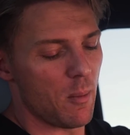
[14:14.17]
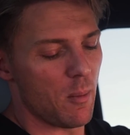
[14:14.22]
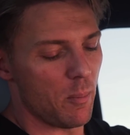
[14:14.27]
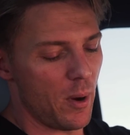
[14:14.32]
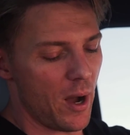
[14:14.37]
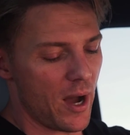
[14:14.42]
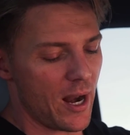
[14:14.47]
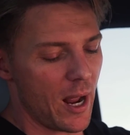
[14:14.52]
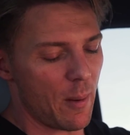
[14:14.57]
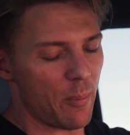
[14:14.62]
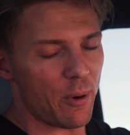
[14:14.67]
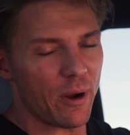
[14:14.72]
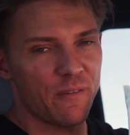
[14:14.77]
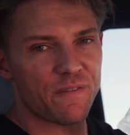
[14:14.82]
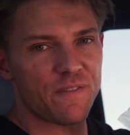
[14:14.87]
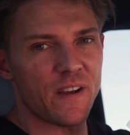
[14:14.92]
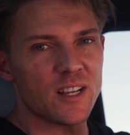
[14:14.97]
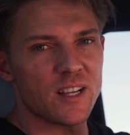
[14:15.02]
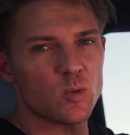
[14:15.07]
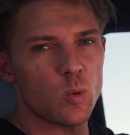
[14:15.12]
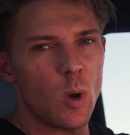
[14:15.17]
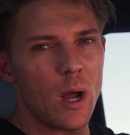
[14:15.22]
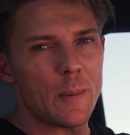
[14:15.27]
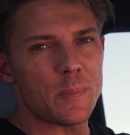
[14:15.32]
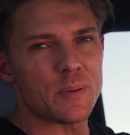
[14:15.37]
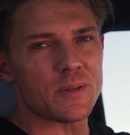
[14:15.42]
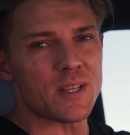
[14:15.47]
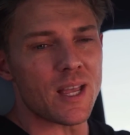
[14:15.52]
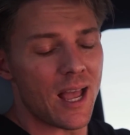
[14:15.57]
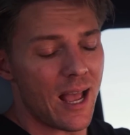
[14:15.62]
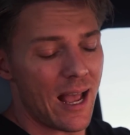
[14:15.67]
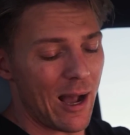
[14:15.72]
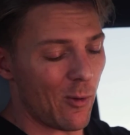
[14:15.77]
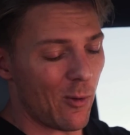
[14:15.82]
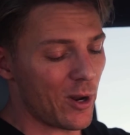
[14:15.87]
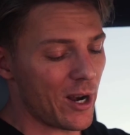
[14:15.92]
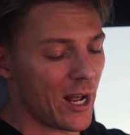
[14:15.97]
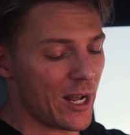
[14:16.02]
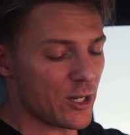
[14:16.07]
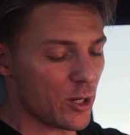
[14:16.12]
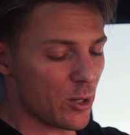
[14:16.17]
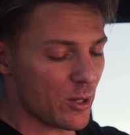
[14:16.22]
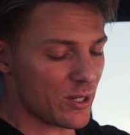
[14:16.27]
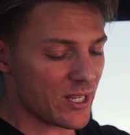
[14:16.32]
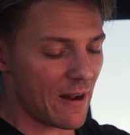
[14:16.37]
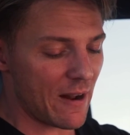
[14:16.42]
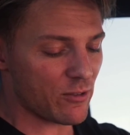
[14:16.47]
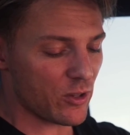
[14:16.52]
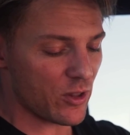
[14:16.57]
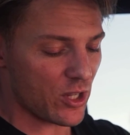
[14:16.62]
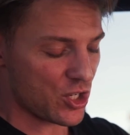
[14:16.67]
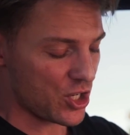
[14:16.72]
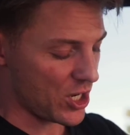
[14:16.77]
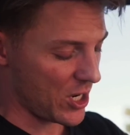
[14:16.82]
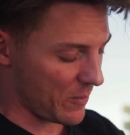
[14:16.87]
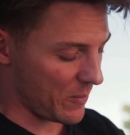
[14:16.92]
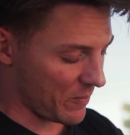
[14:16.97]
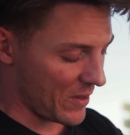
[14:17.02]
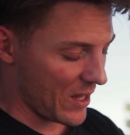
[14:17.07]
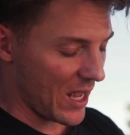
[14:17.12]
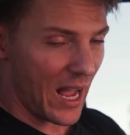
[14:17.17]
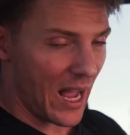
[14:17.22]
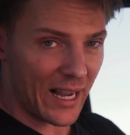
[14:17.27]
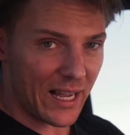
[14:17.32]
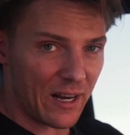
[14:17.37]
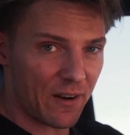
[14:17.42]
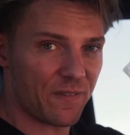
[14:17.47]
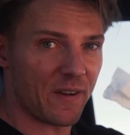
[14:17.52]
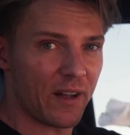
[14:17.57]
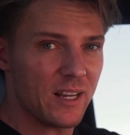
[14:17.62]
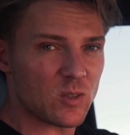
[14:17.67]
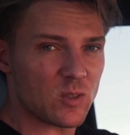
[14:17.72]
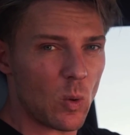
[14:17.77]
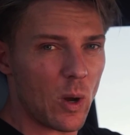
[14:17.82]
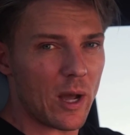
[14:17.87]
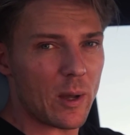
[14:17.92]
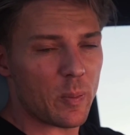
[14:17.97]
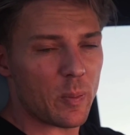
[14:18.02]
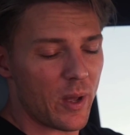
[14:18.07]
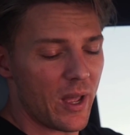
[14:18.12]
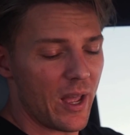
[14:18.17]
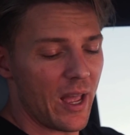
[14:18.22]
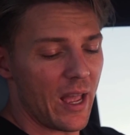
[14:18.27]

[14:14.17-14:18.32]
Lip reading: But I bring face wipes, and what I do is after the gym, I get a face wipe,